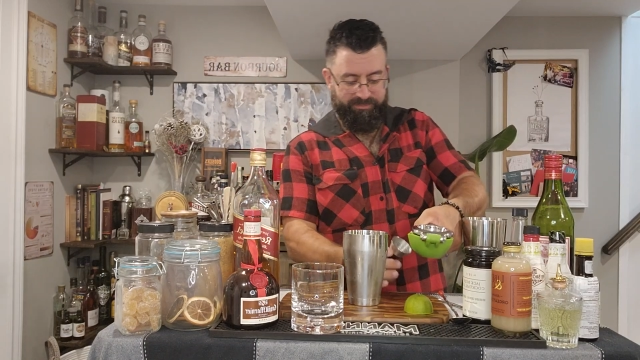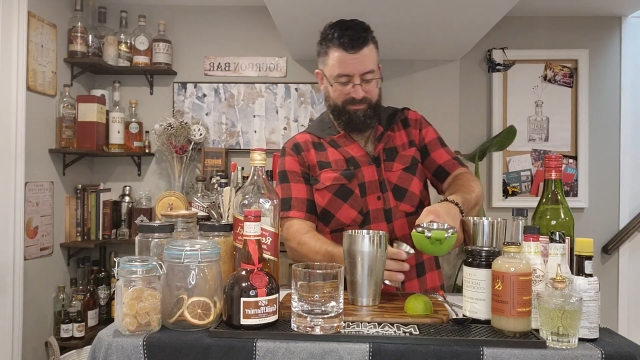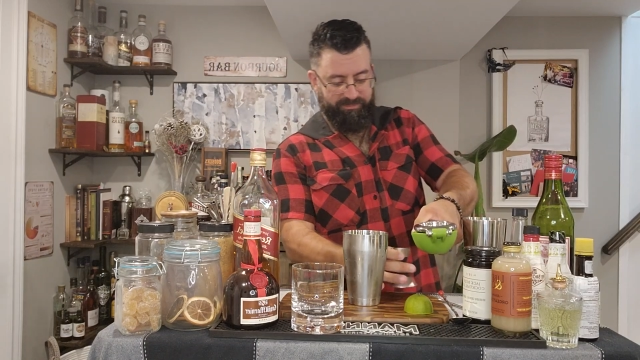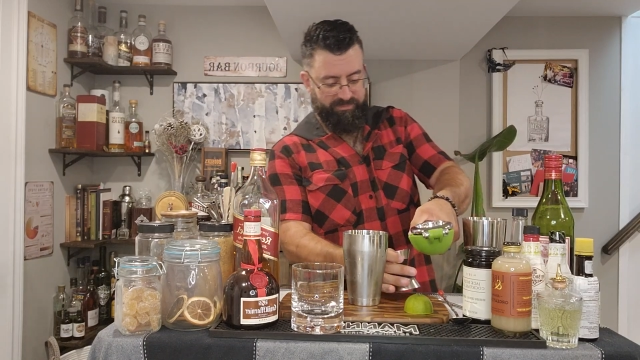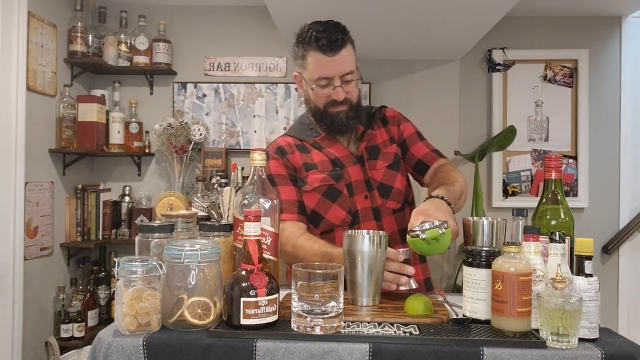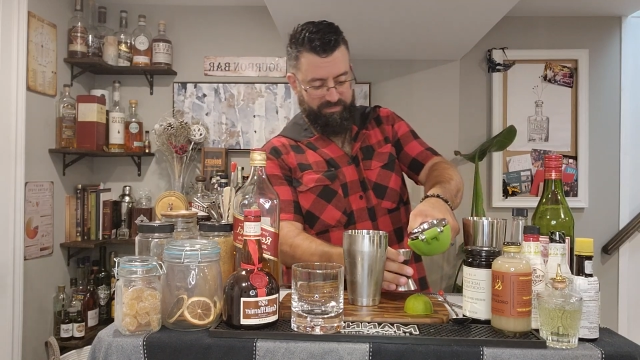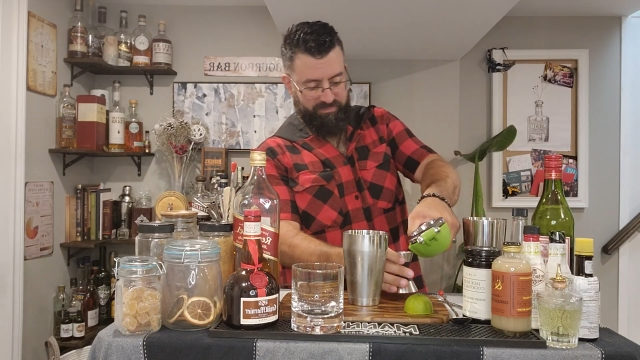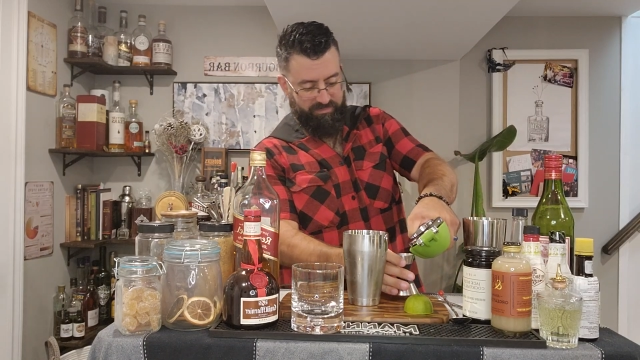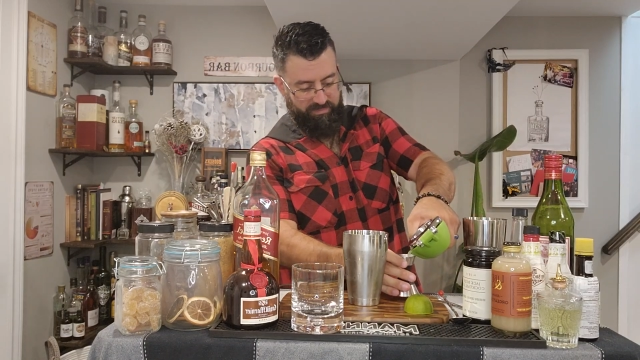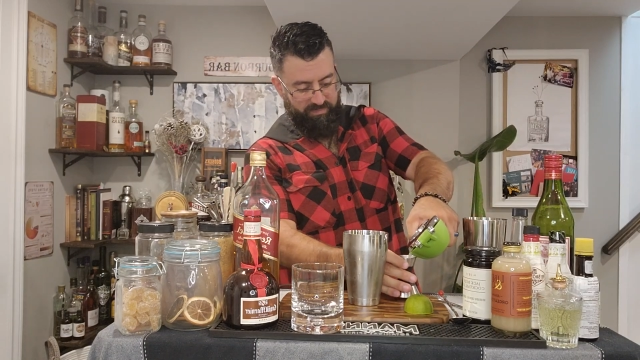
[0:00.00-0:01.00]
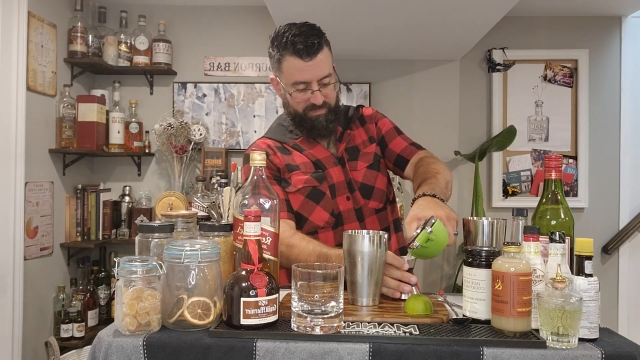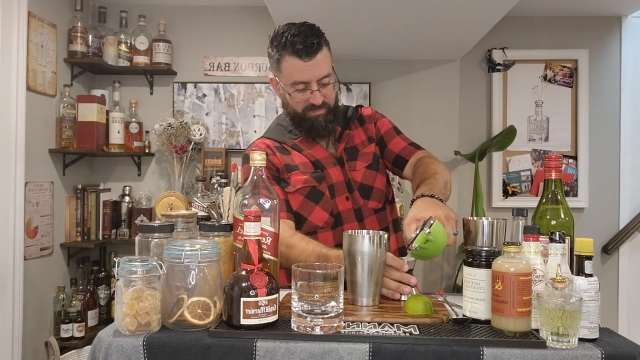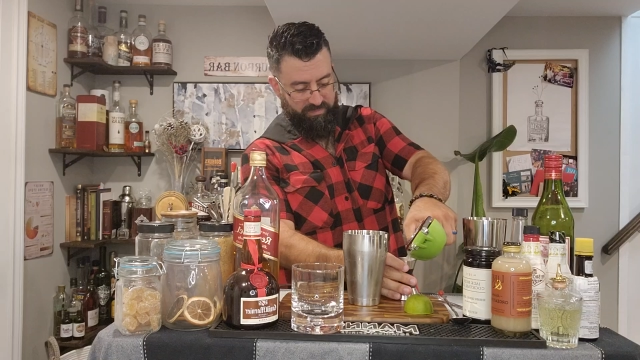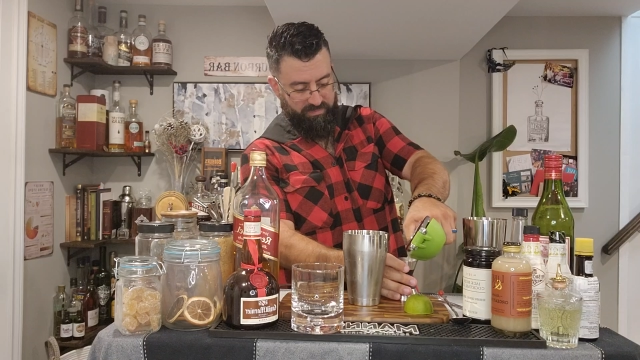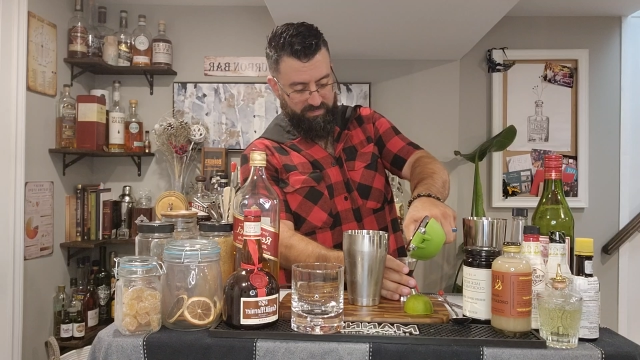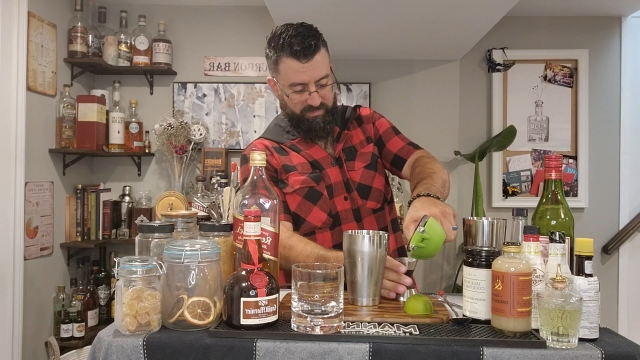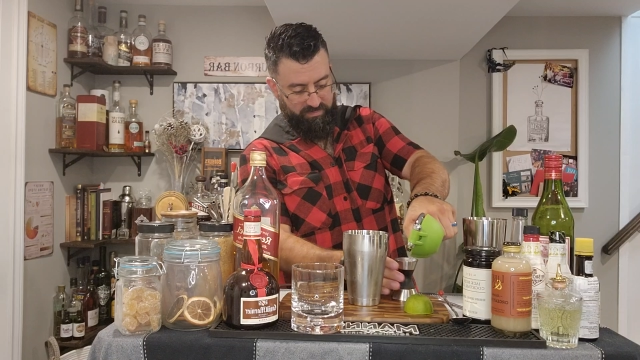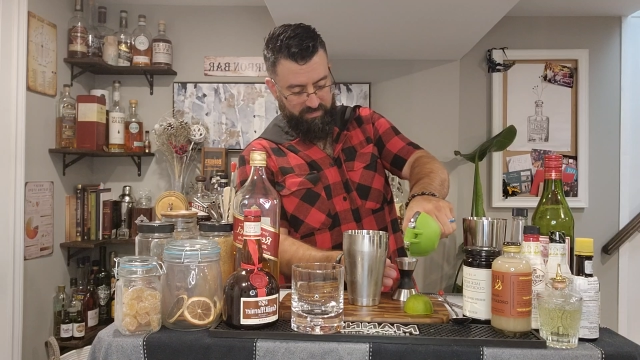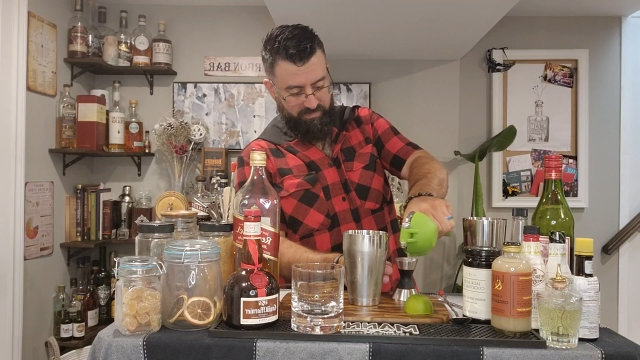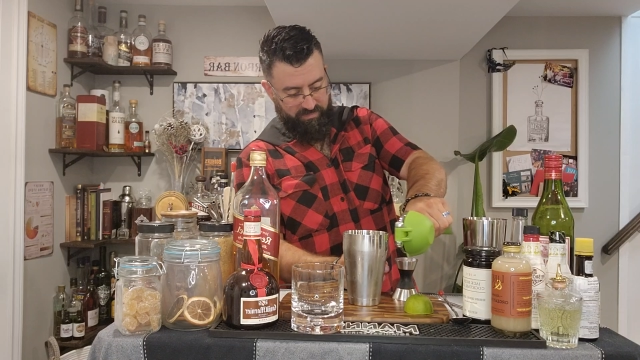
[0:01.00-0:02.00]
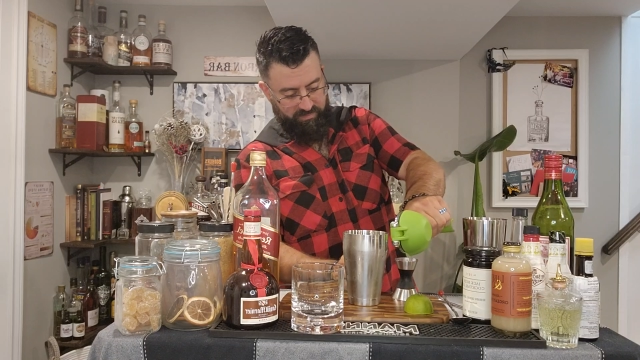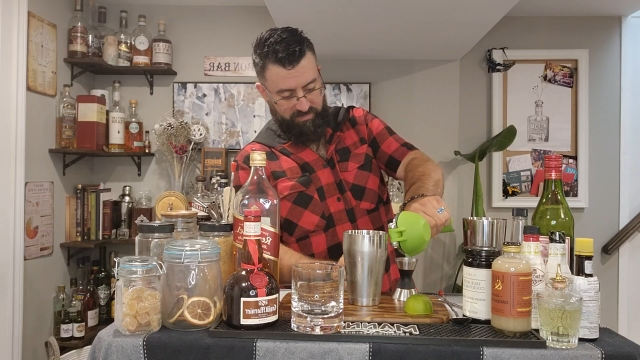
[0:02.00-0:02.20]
No one is speaking in this clip.